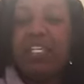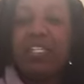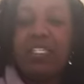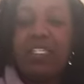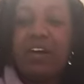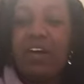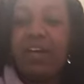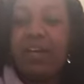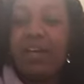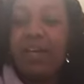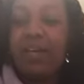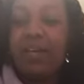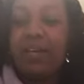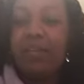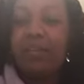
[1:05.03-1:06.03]

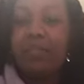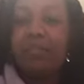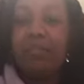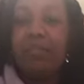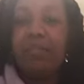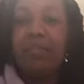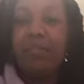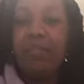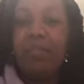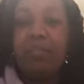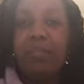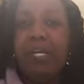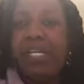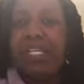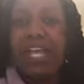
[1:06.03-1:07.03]
sorry,
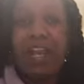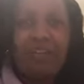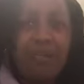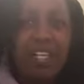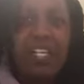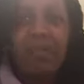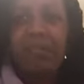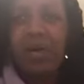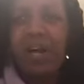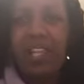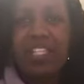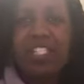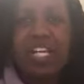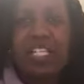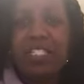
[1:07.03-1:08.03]
but not really
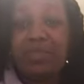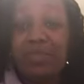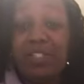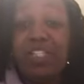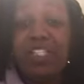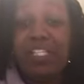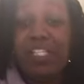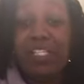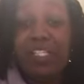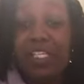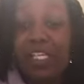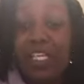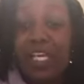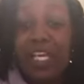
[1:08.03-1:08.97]
apologizing for shit.